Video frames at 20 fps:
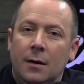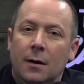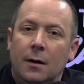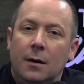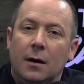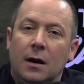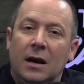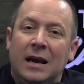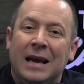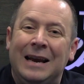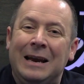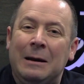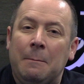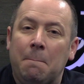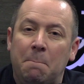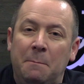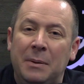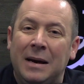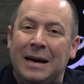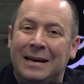getting
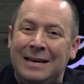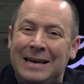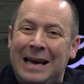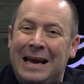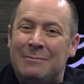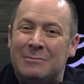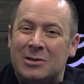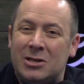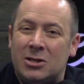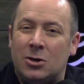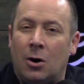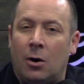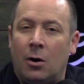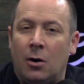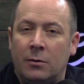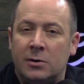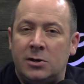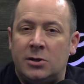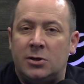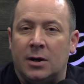big-name
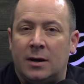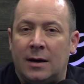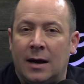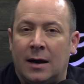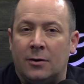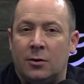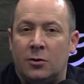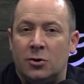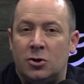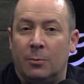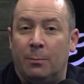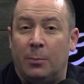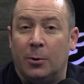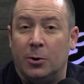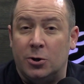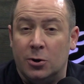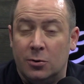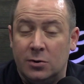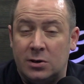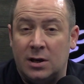stars together to
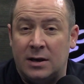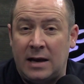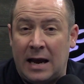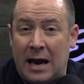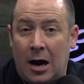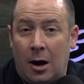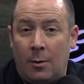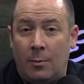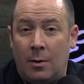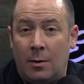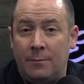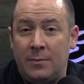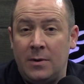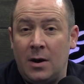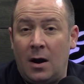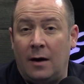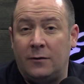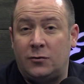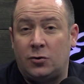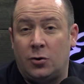produce an album
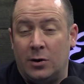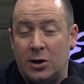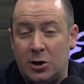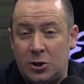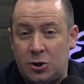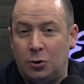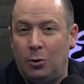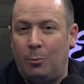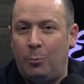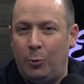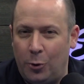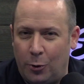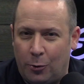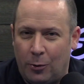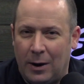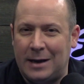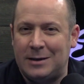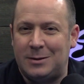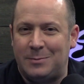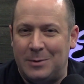of traditional
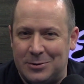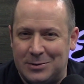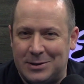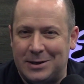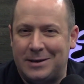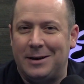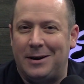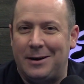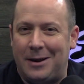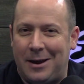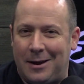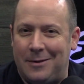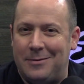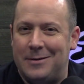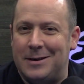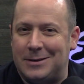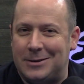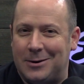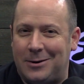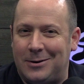bluegrass music, again,
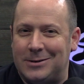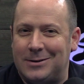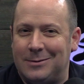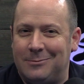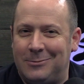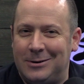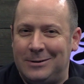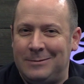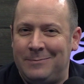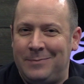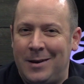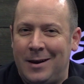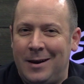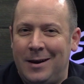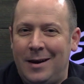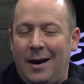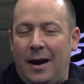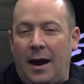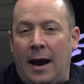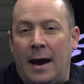this awesome one,
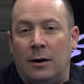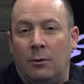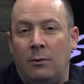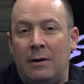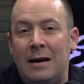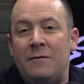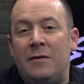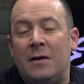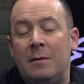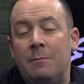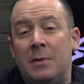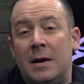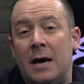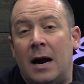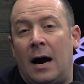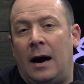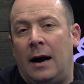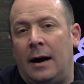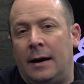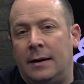and leaving
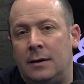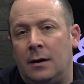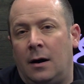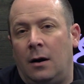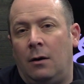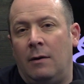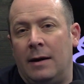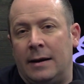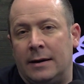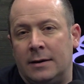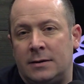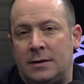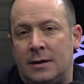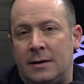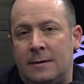behind a legacy.